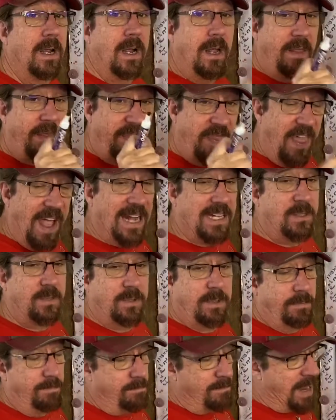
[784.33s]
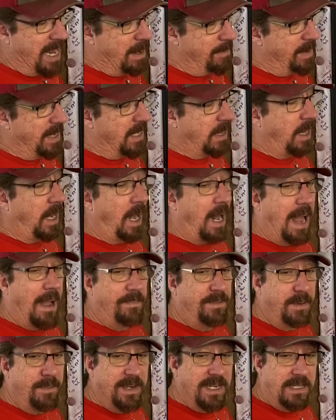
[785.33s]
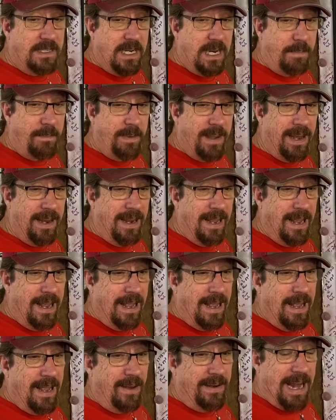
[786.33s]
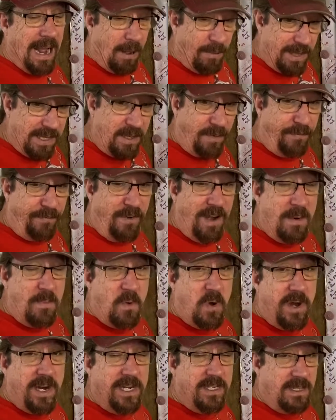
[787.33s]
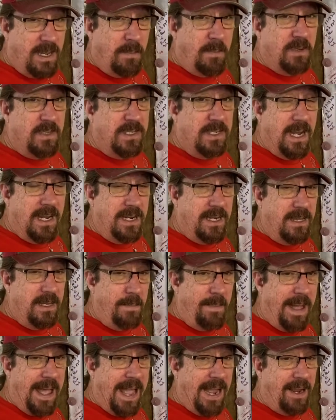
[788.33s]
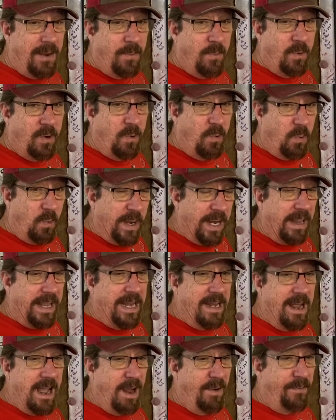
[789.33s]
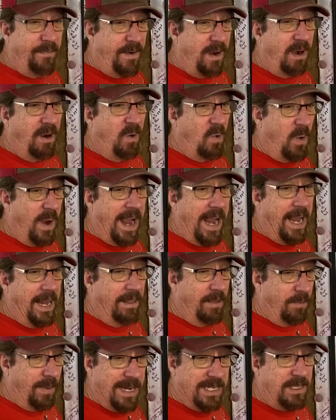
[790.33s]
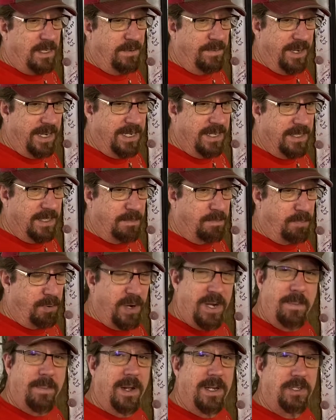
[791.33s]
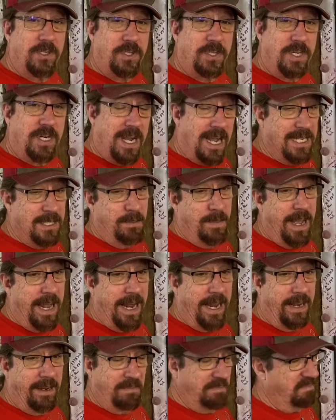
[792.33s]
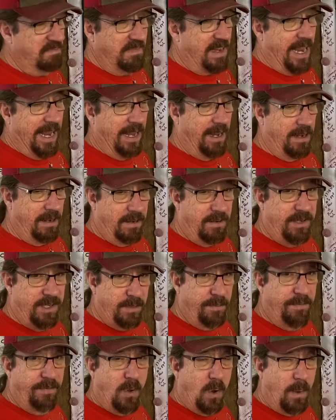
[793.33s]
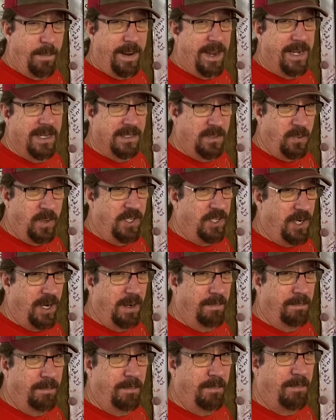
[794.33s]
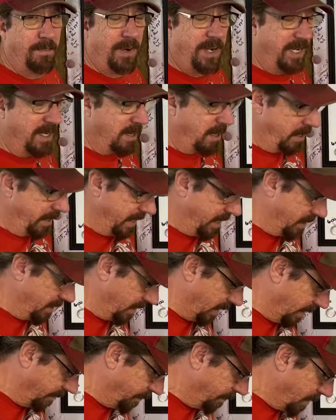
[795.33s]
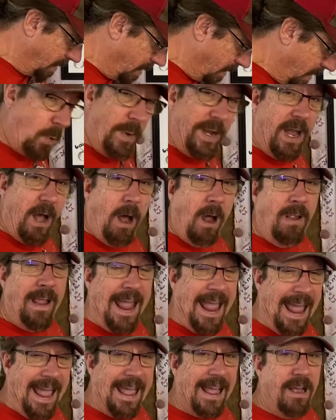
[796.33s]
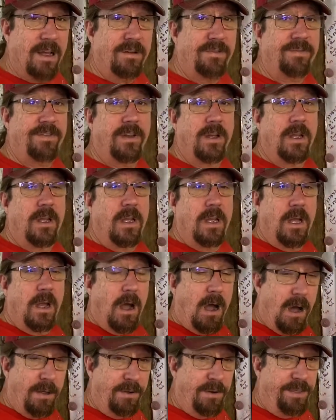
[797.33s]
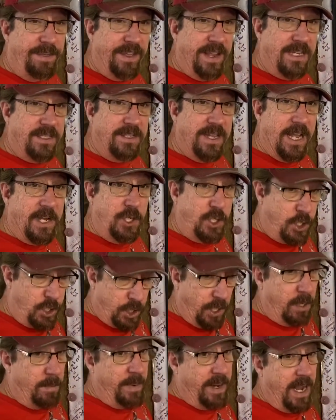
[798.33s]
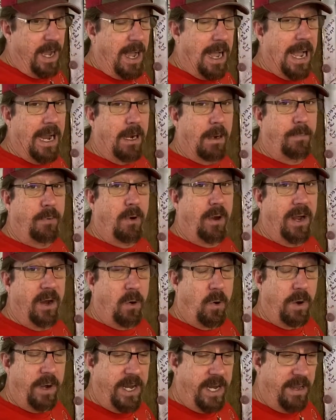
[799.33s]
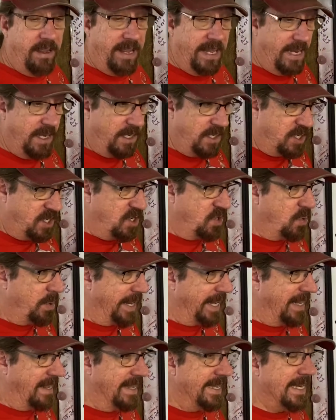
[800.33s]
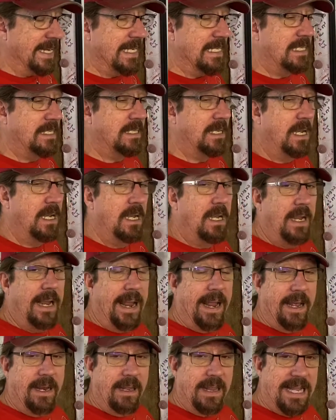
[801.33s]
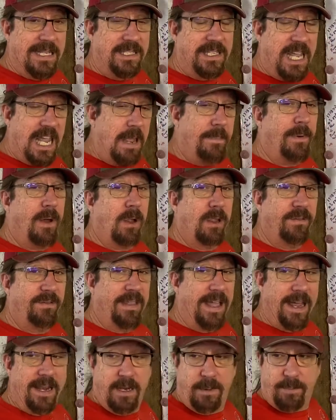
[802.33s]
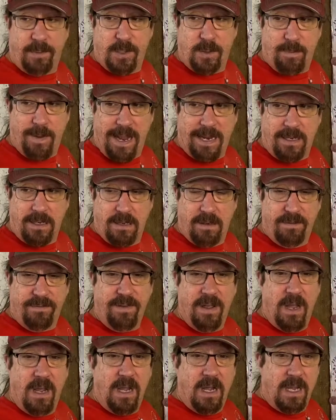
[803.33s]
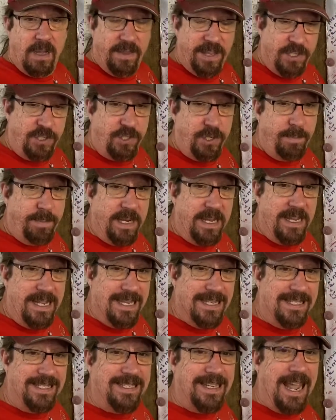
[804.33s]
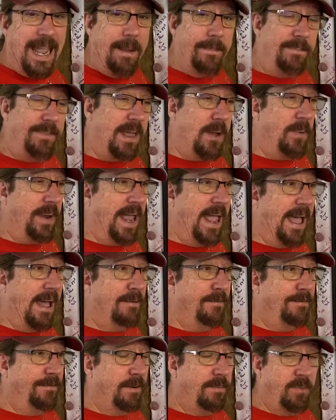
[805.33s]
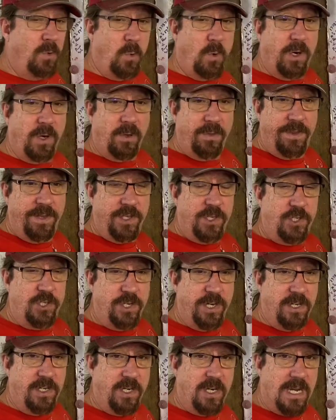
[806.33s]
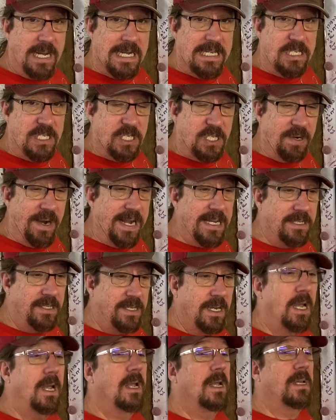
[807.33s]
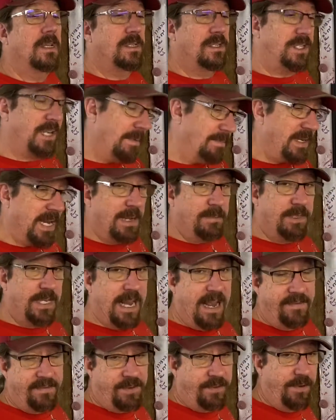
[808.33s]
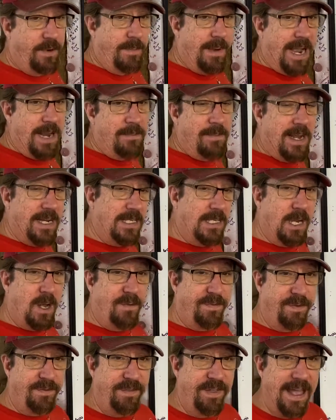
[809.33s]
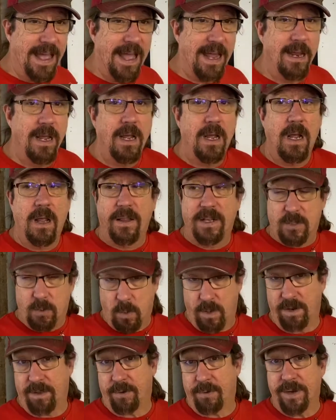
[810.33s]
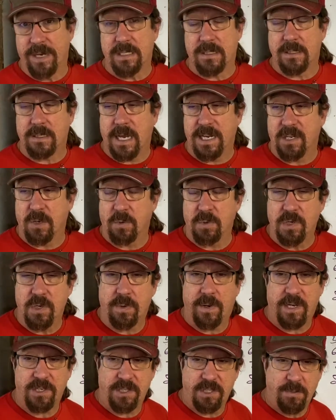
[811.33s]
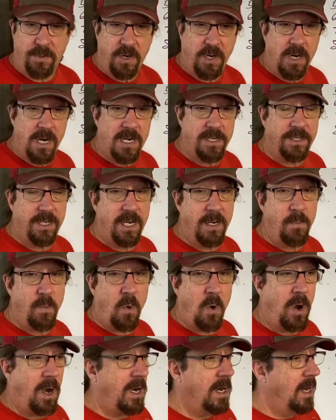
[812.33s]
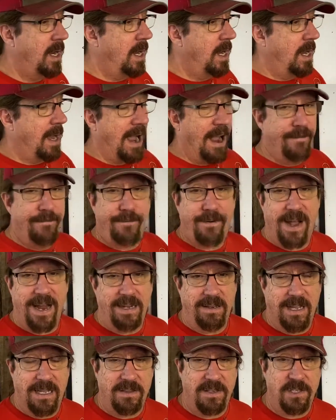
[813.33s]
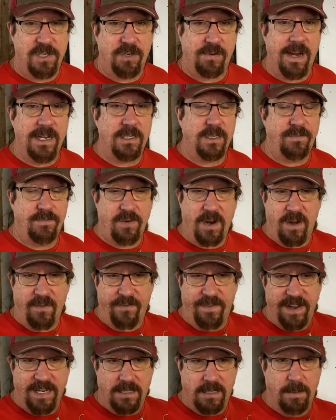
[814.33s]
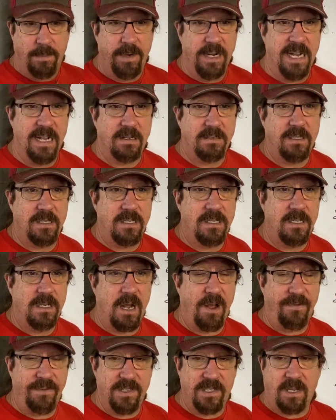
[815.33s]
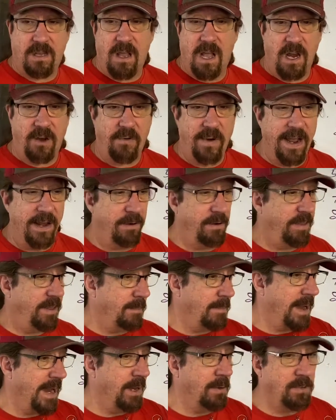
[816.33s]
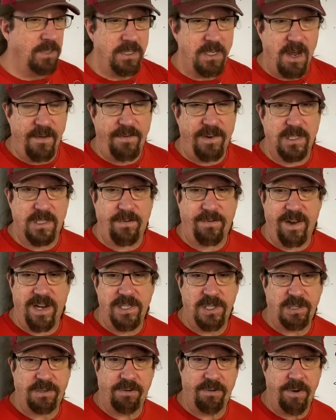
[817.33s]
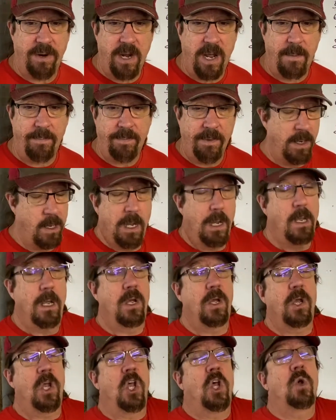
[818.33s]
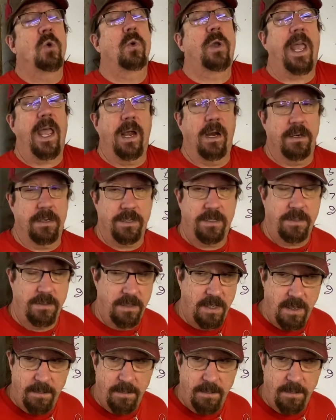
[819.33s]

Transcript: That's maybe a little optimistic, but now that the framework is almost done in the back, we're really not far away. The rest of it is pretty much cosmetic and some floor pans, which are pretty darn easy. We all have other things that should be a higher priority than doing this. And let's keep all of that in perspective. This should be the escape that we have from the world. This shouldn't cause stress. Sometimes I have to remind myself of that. It's one of the reasons I don't do customer cars anymore. I find that the stress of trying to fix somebody else's stuff is a lot greater than my own stuff, because if I screw it up, who cares?